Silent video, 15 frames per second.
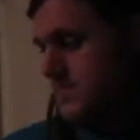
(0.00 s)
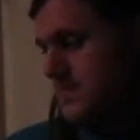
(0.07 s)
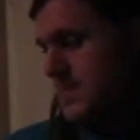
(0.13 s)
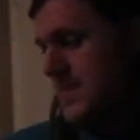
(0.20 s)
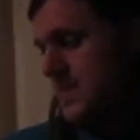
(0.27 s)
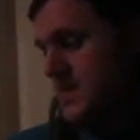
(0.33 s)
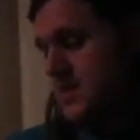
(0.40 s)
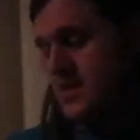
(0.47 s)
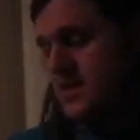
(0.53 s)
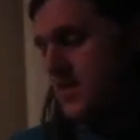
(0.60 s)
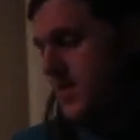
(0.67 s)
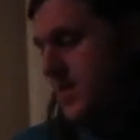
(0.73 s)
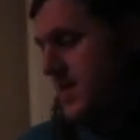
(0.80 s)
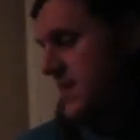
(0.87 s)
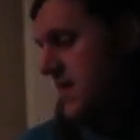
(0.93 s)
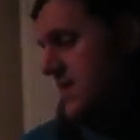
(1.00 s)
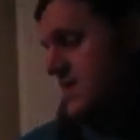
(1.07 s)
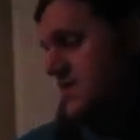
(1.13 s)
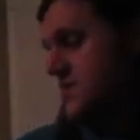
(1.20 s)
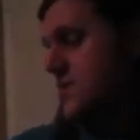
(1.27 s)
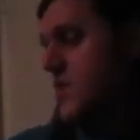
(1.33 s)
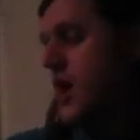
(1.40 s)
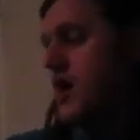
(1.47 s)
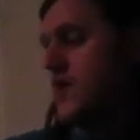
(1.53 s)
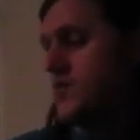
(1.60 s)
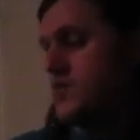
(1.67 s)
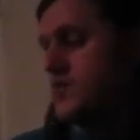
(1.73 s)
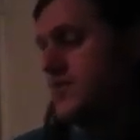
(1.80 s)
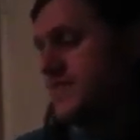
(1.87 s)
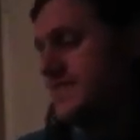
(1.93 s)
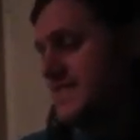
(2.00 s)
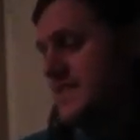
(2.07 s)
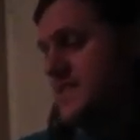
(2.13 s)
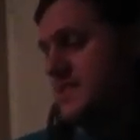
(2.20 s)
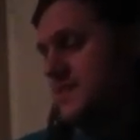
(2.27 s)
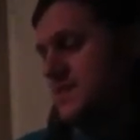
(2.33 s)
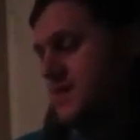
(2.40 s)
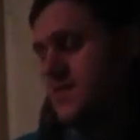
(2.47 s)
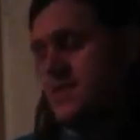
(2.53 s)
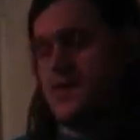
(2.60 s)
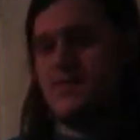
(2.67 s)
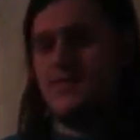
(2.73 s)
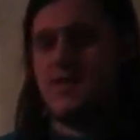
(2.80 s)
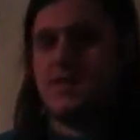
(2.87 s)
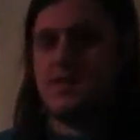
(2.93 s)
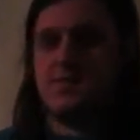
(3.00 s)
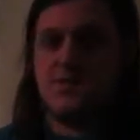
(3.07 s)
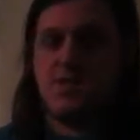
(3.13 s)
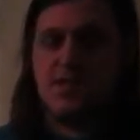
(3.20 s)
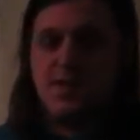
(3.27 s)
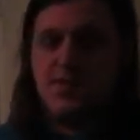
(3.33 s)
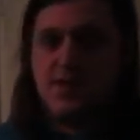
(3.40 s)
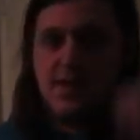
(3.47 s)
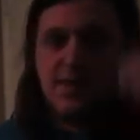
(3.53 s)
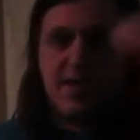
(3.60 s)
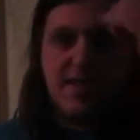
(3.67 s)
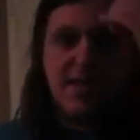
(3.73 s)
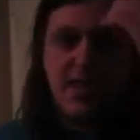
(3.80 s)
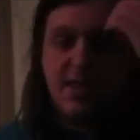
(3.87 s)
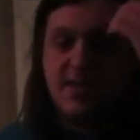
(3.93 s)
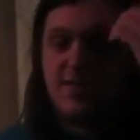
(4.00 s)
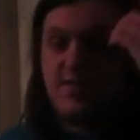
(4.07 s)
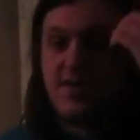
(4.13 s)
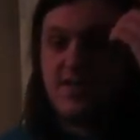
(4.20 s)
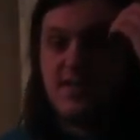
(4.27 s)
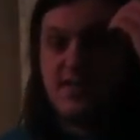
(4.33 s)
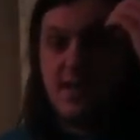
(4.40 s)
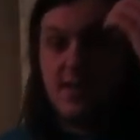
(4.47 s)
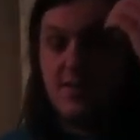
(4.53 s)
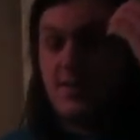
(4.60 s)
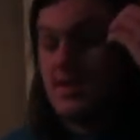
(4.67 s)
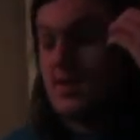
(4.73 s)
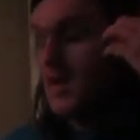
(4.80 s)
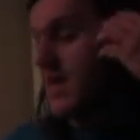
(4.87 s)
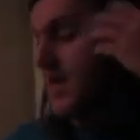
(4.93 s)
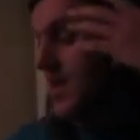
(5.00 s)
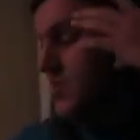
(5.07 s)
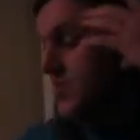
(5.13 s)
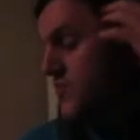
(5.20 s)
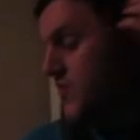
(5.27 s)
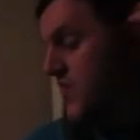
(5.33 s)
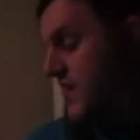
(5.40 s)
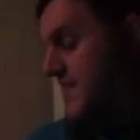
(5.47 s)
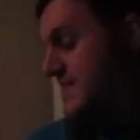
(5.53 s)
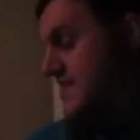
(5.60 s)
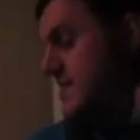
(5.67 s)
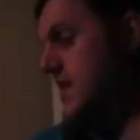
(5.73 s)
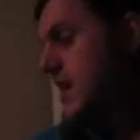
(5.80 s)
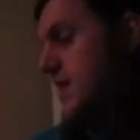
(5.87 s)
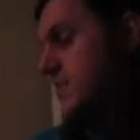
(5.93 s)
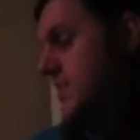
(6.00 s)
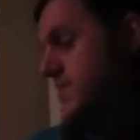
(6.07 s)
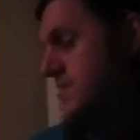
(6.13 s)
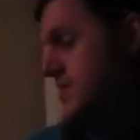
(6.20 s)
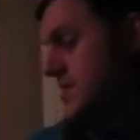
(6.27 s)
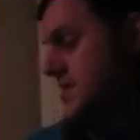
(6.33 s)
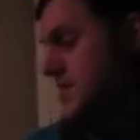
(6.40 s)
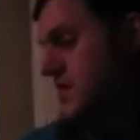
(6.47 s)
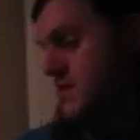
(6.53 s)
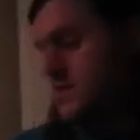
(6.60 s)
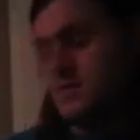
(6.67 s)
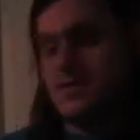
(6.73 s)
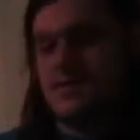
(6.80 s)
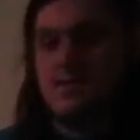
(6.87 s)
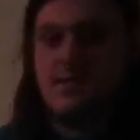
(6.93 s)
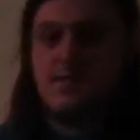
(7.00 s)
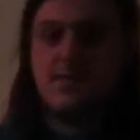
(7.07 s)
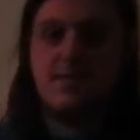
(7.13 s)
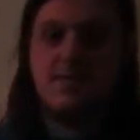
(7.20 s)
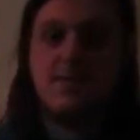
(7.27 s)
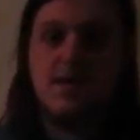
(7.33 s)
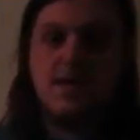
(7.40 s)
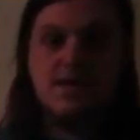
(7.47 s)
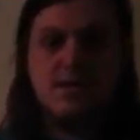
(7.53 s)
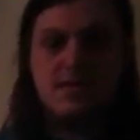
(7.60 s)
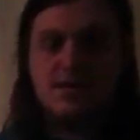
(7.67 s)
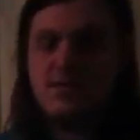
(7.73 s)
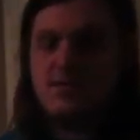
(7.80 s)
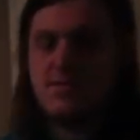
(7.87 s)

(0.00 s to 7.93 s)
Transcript: hitting on the thing. There's some awkward transitions, and I fucked some stuff up, I think. It's very sloppy. It's very sloppy, but yo, just